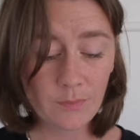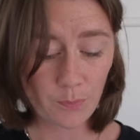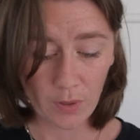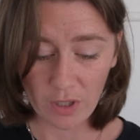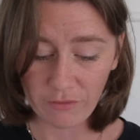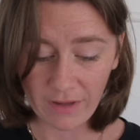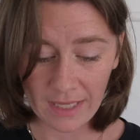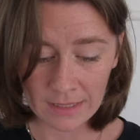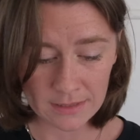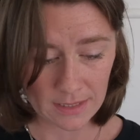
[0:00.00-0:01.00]

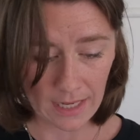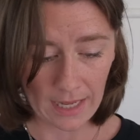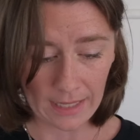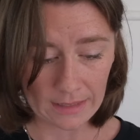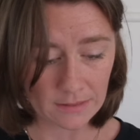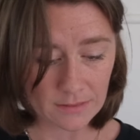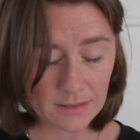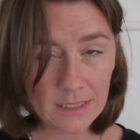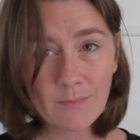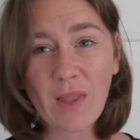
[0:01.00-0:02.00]
perfect, and
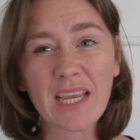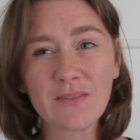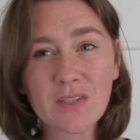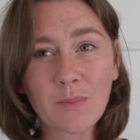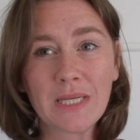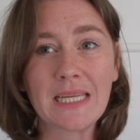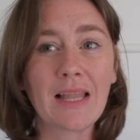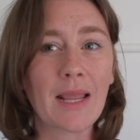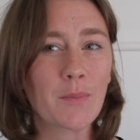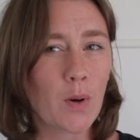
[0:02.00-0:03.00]
like if somebody like